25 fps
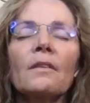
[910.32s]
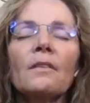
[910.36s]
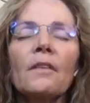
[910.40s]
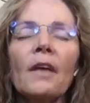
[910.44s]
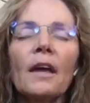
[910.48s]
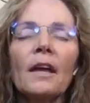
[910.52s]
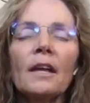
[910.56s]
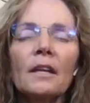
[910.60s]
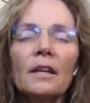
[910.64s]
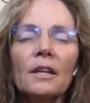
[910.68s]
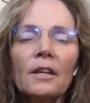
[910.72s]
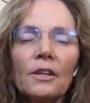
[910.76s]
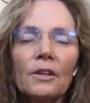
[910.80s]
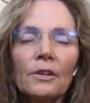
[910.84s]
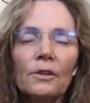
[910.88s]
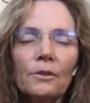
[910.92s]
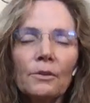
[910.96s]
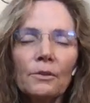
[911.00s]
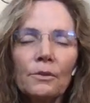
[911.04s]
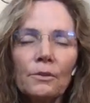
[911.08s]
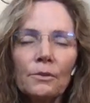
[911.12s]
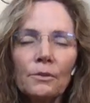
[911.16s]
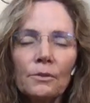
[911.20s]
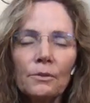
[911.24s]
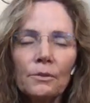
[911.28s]
Thank
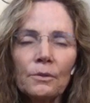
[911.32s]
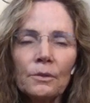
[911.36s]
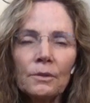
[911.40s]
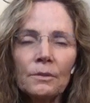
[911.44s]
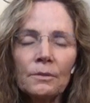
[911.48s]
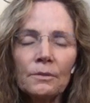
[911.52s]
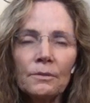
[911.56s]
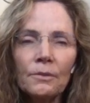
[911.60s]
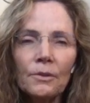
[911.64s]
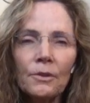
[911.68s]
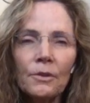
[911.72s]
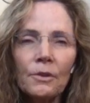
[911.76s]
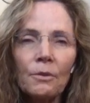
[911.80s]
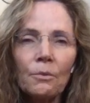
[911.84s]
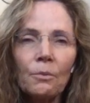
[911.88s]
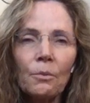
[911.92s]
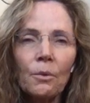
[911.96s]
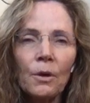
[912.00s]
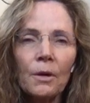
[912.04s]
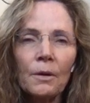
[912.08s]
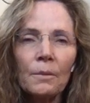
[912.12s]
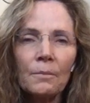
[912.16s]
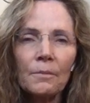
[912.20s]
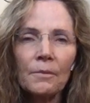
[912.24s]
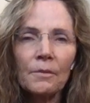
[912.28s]
you for the
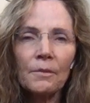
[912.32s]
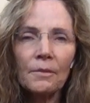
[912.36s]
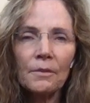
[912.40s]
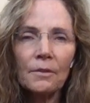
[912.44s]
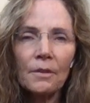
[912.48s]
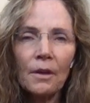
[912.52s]
warmth